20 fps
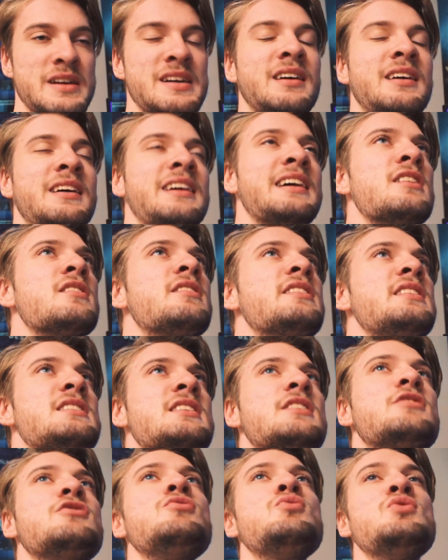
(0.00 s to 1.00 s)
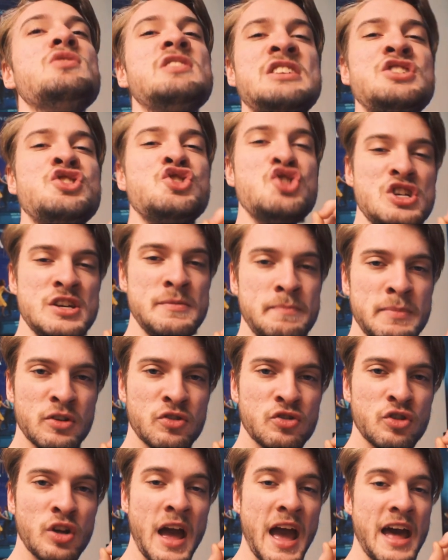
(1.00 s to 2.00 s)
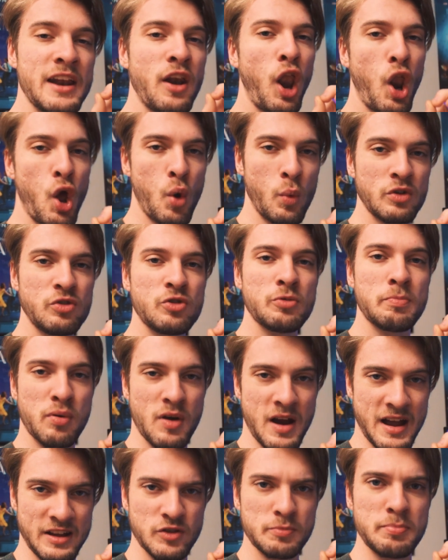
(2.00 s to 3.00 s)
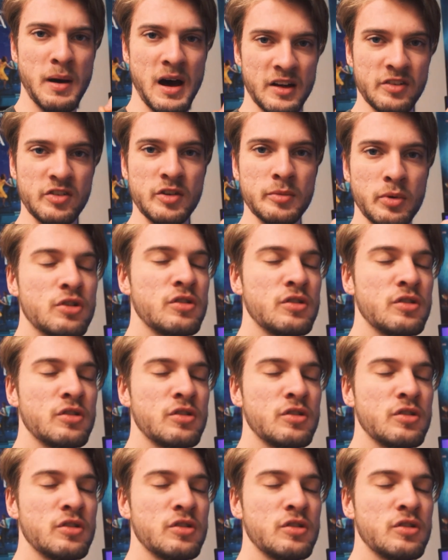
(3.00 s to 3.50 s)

It literally gets you the cheapest and lowest price possible.